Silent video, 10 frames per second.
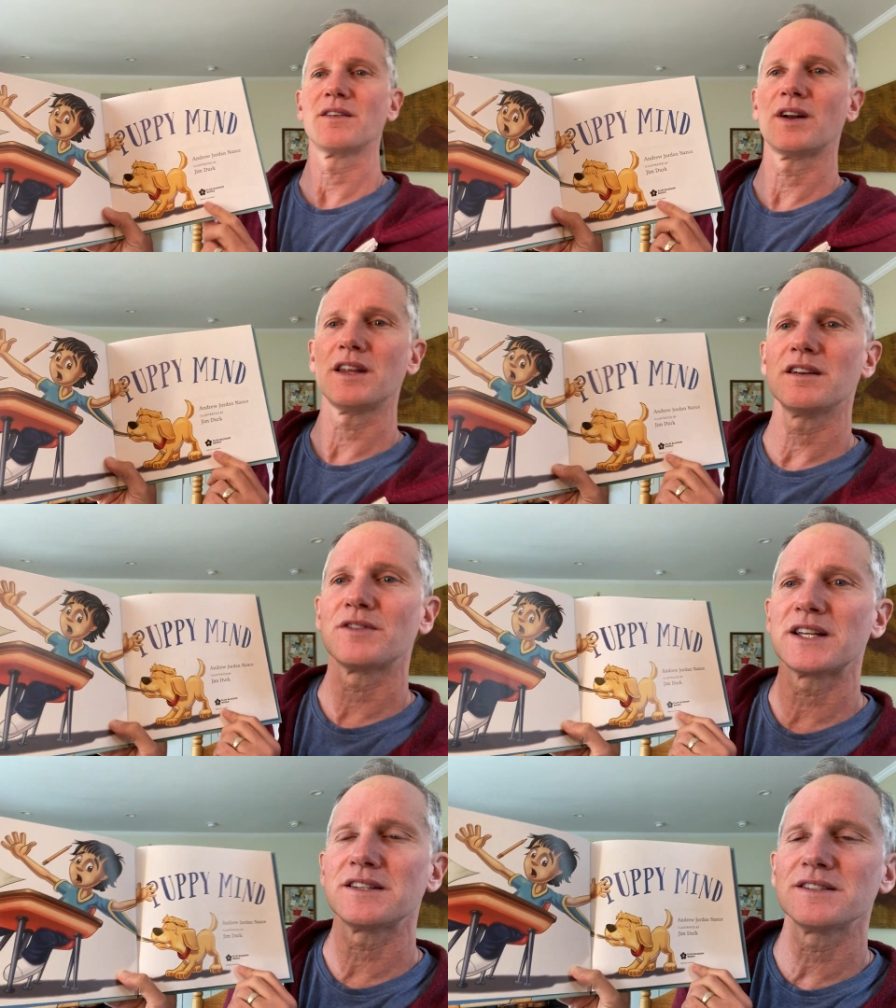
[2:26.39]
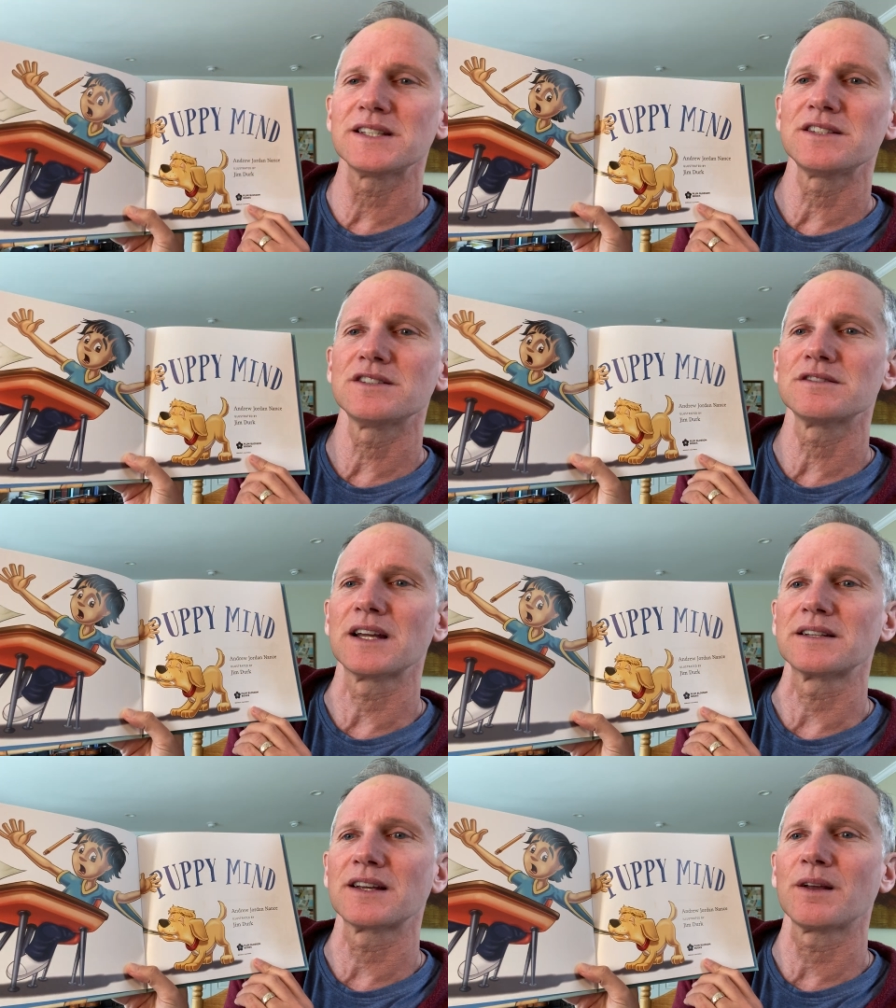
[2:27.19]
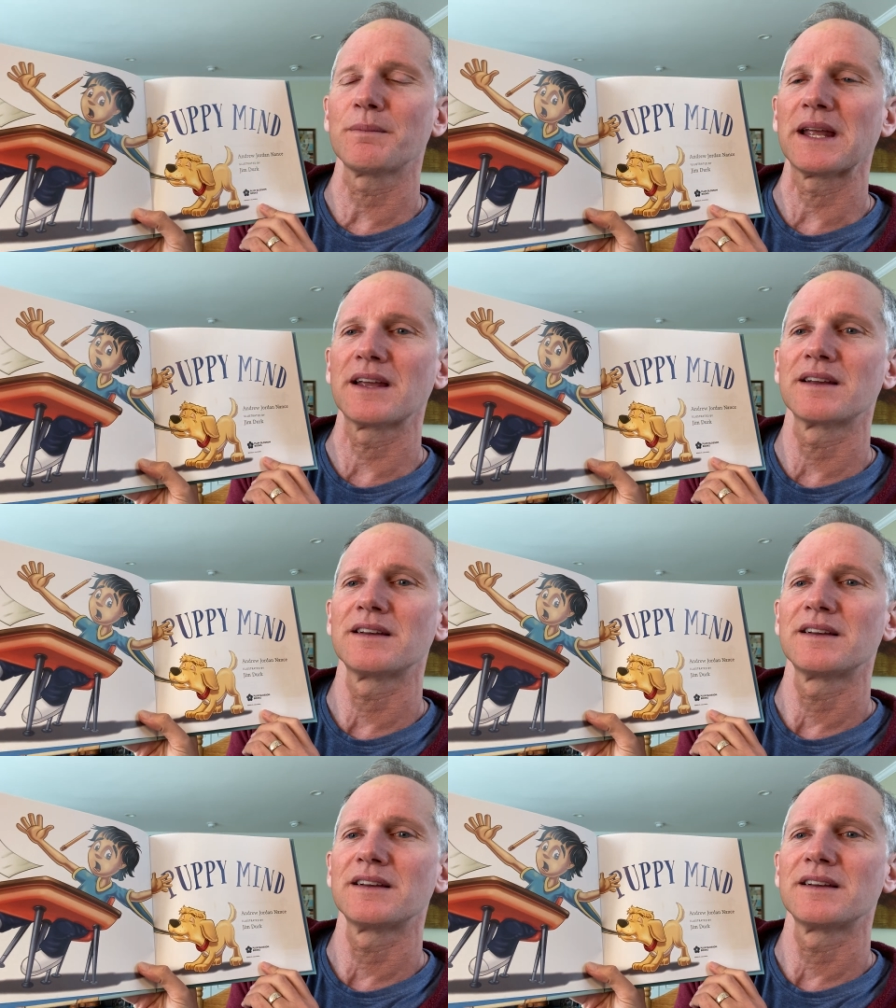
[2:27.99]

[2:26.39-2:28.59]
What is he doing? Tell me.